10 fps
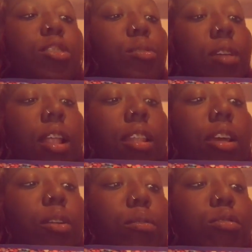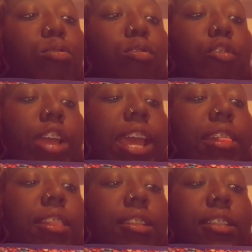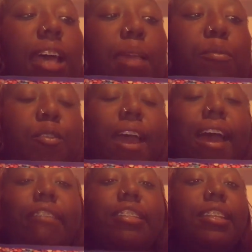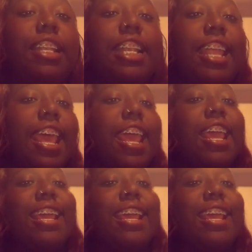to, a little to create the type you have today